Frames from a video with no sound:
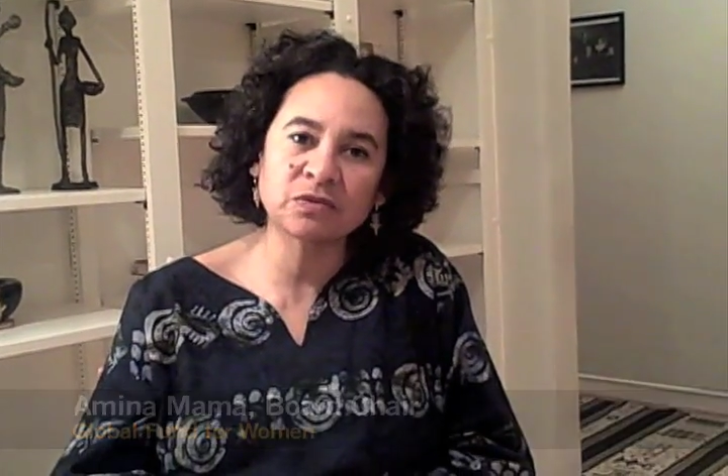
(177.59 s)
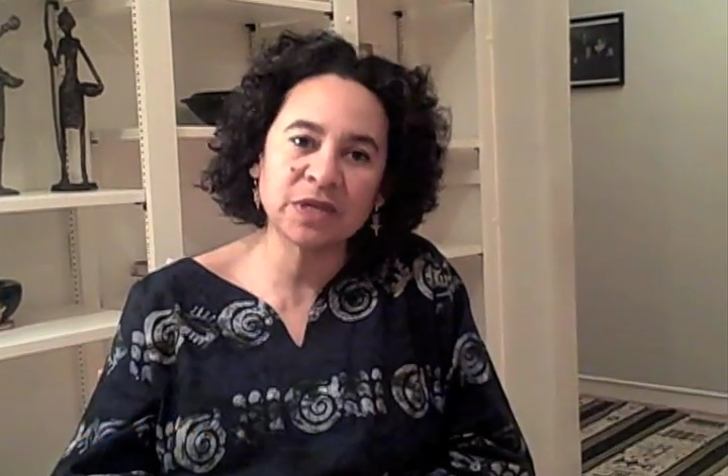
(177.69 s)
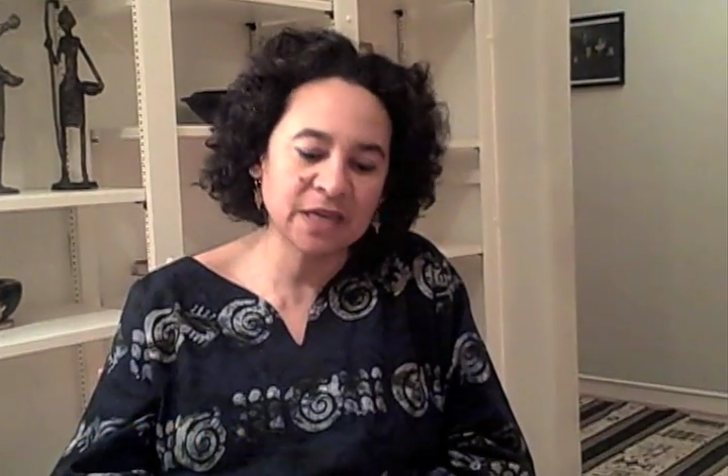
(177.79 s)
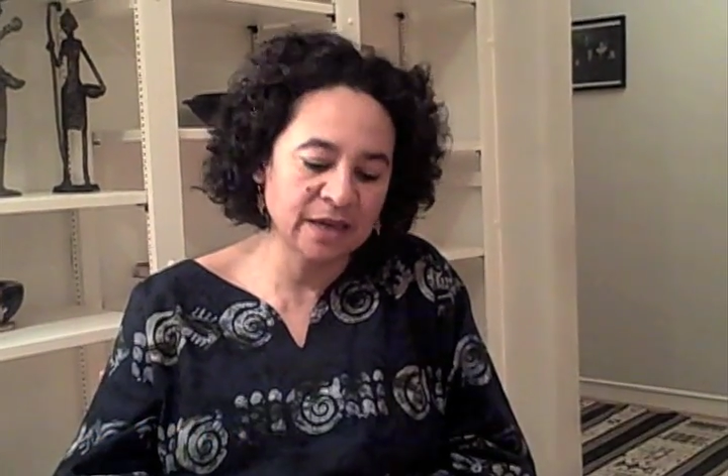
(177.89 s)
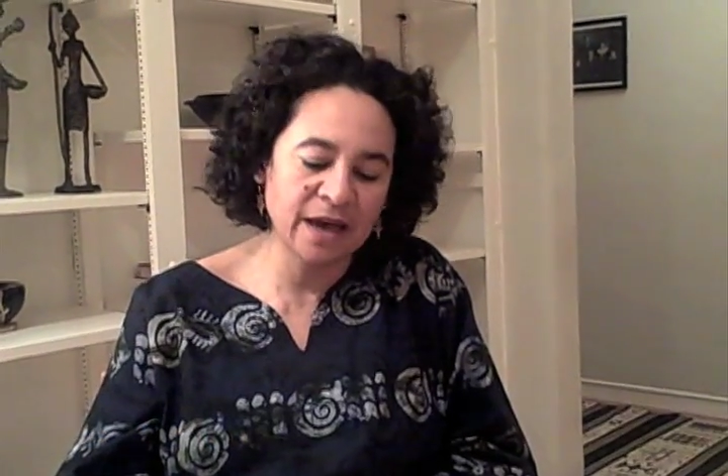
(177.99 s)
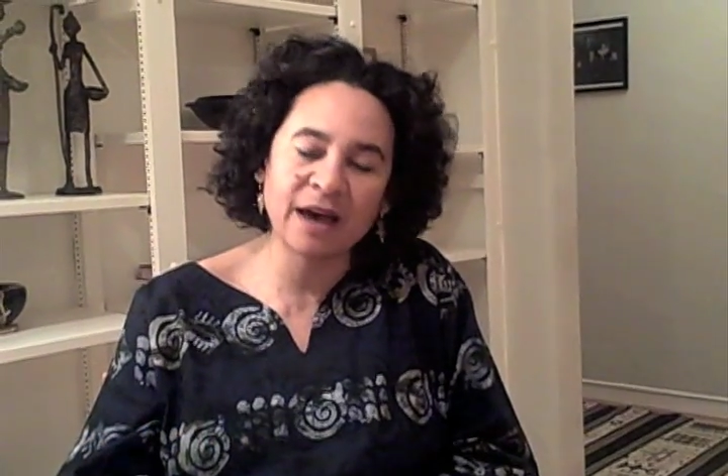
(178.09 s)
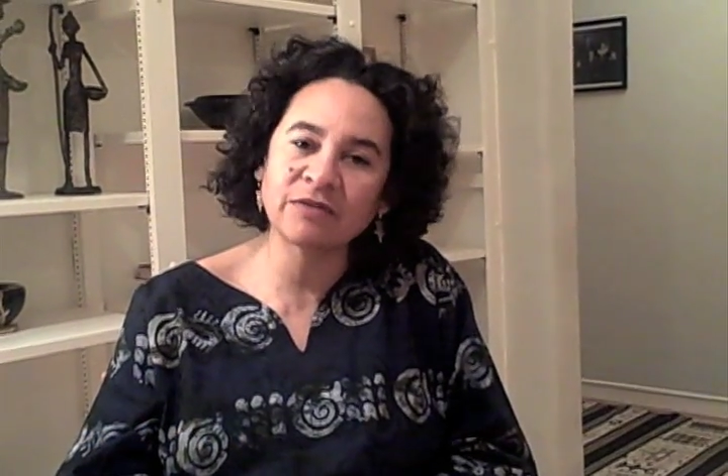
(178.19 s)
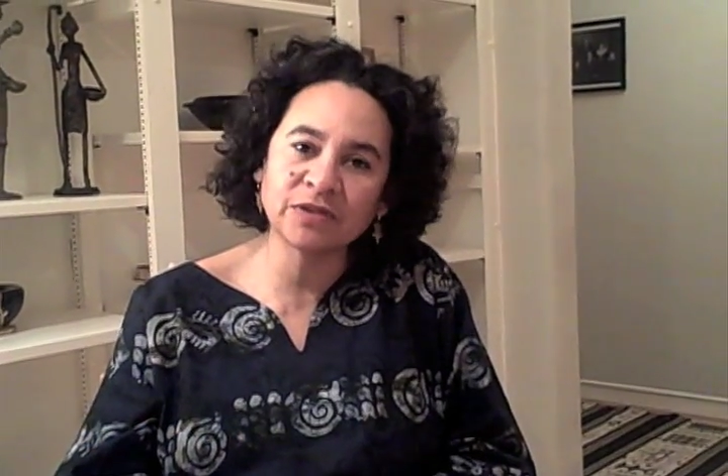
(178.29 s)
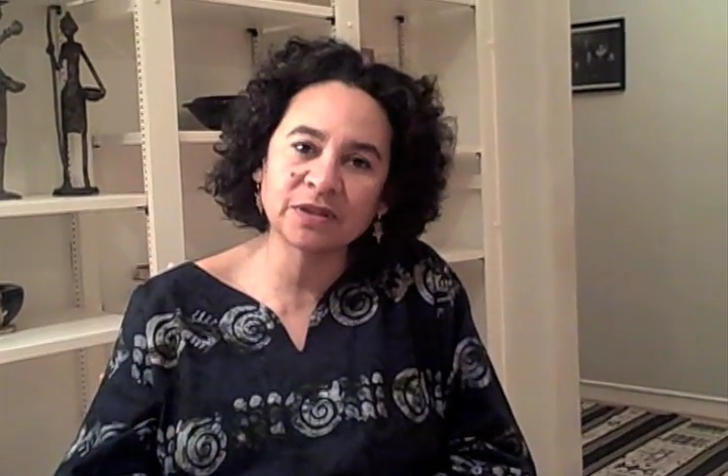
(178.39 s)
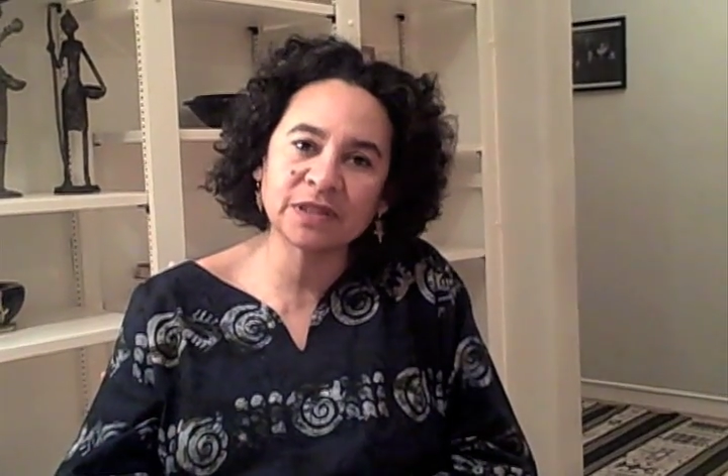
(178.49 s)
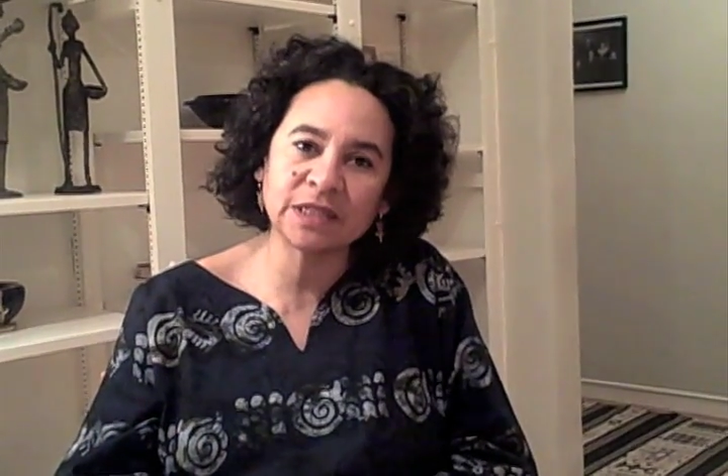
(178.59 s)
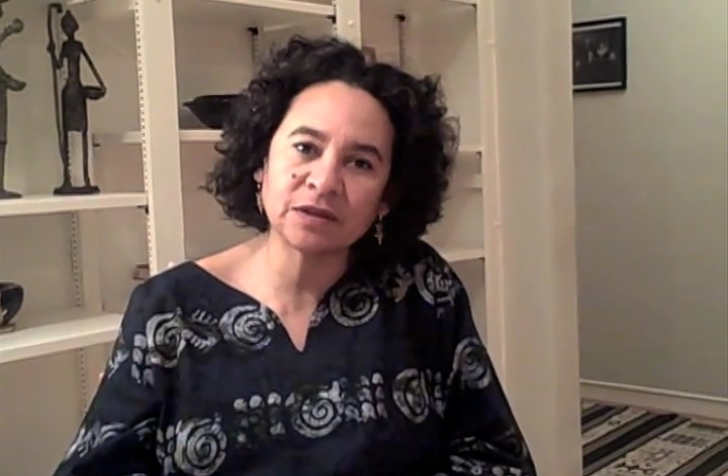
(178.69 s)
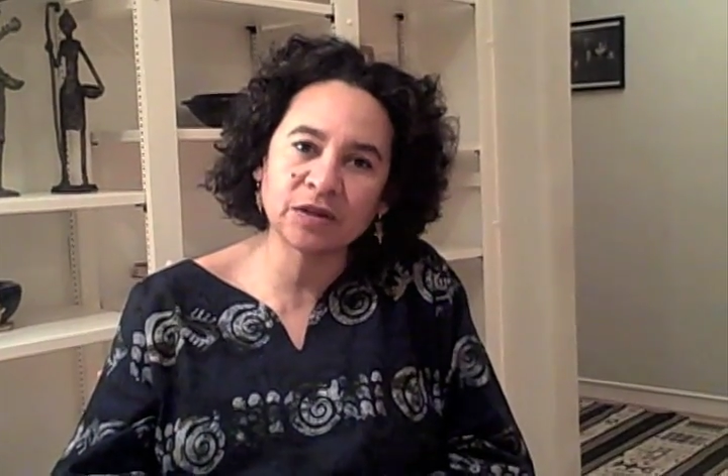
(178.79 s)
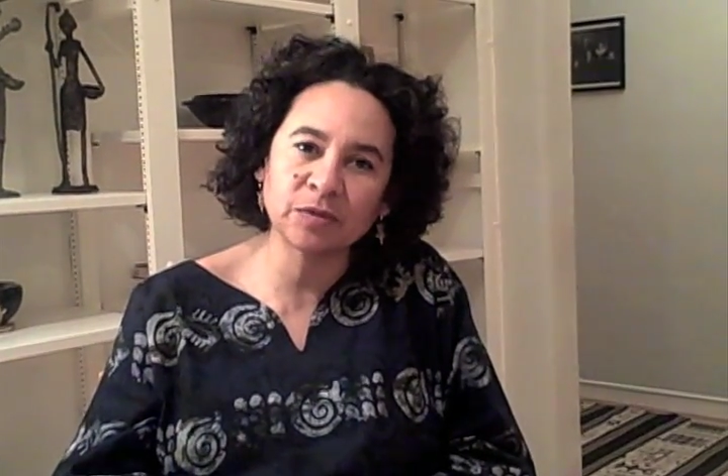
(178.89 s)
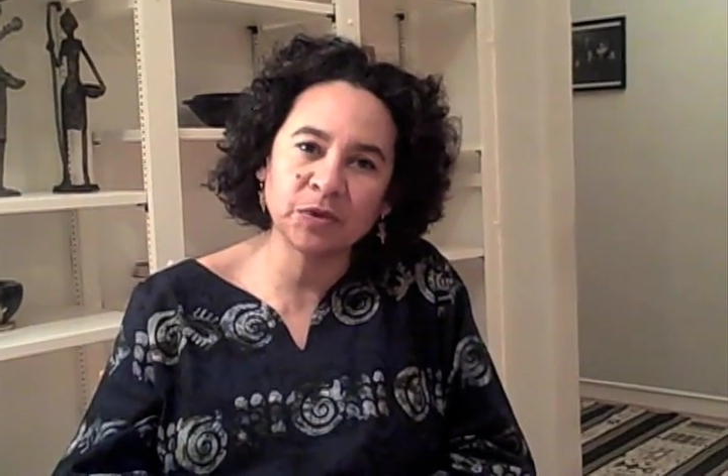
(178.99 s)
wreaking havoc in
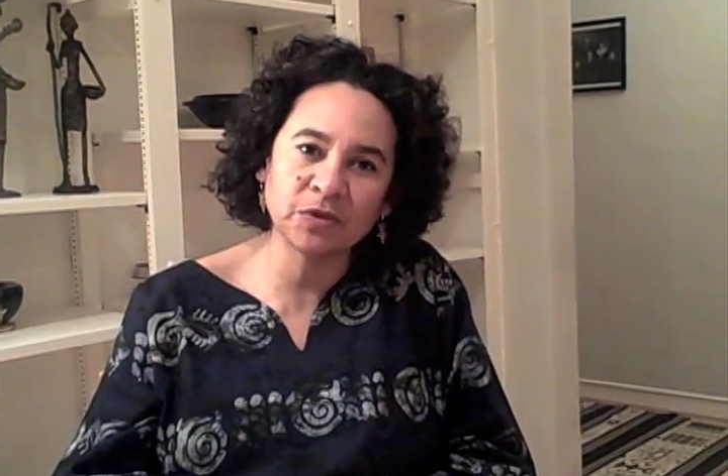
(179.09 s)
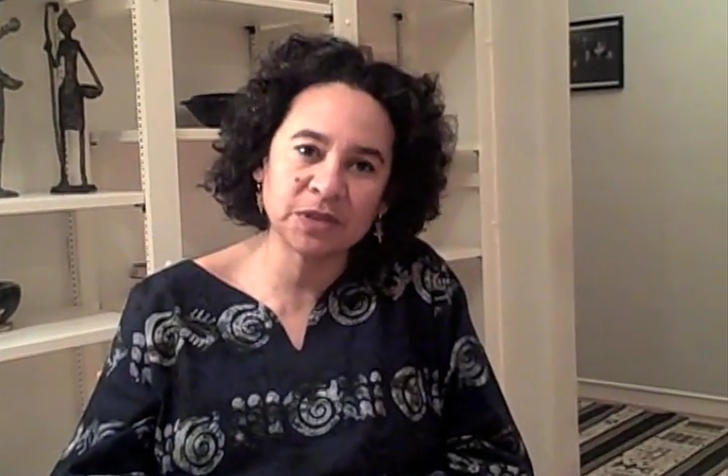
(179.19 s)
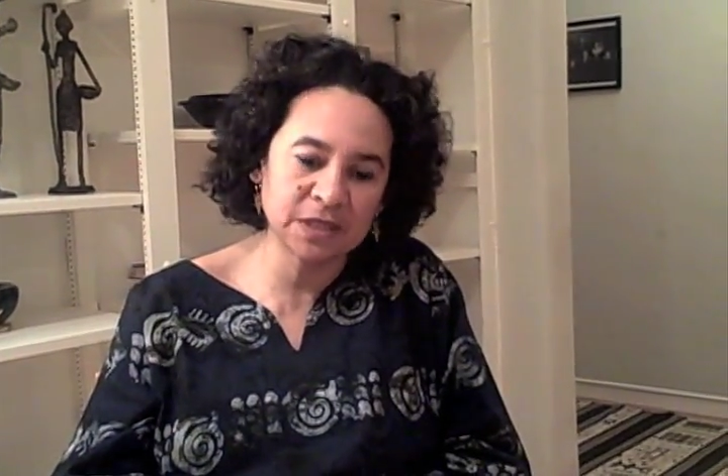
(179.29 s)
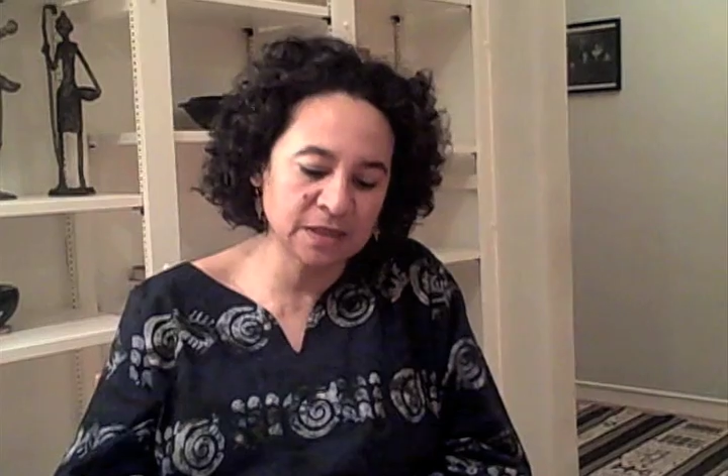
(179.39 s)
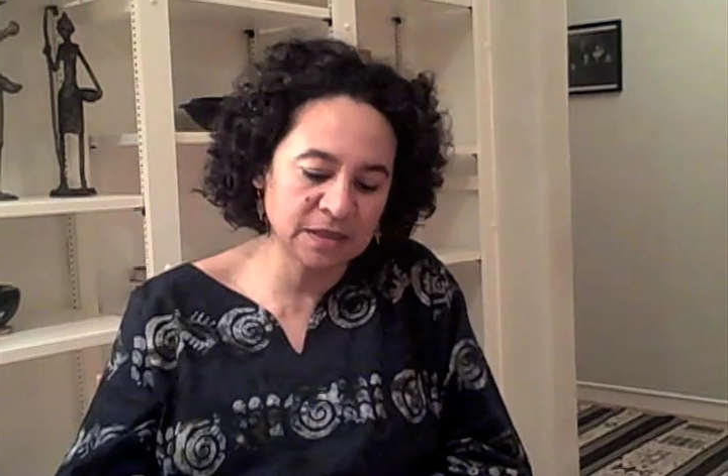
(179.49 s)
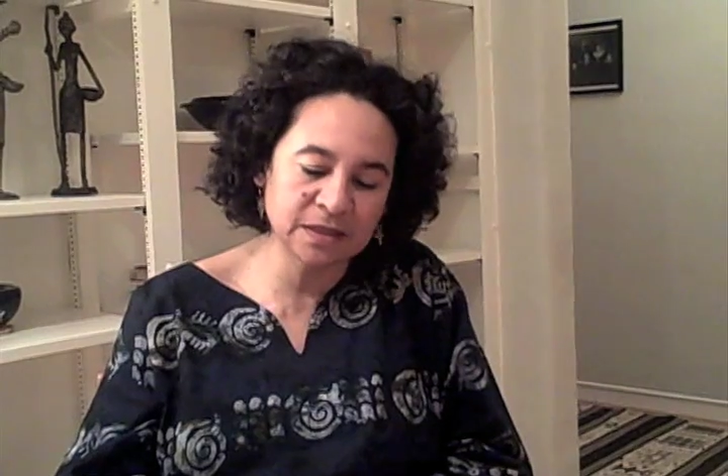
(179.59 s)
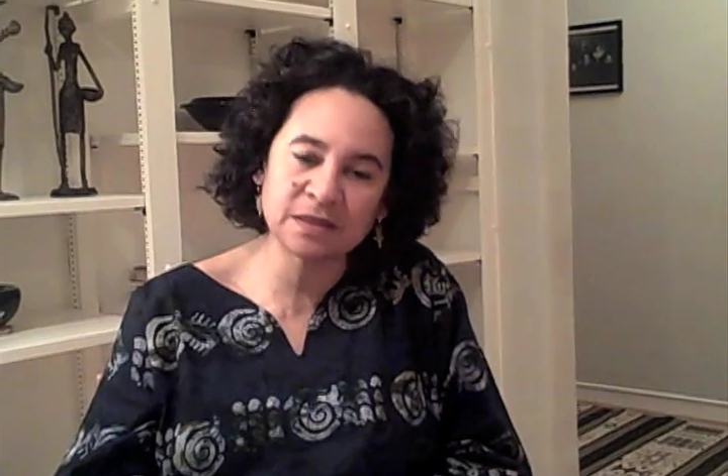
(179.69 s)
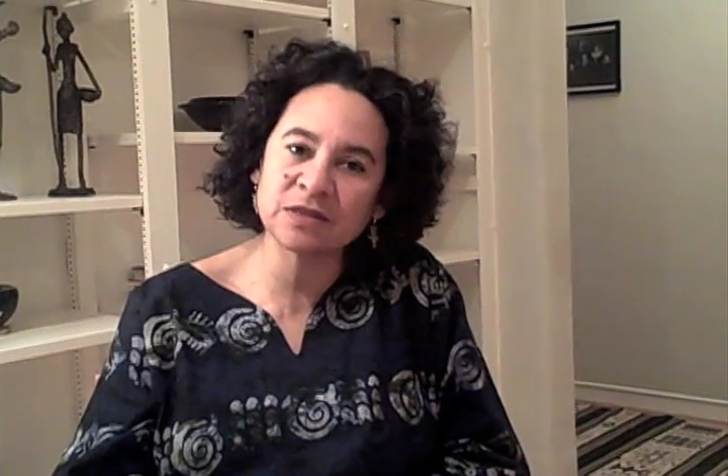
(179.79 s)
our communities,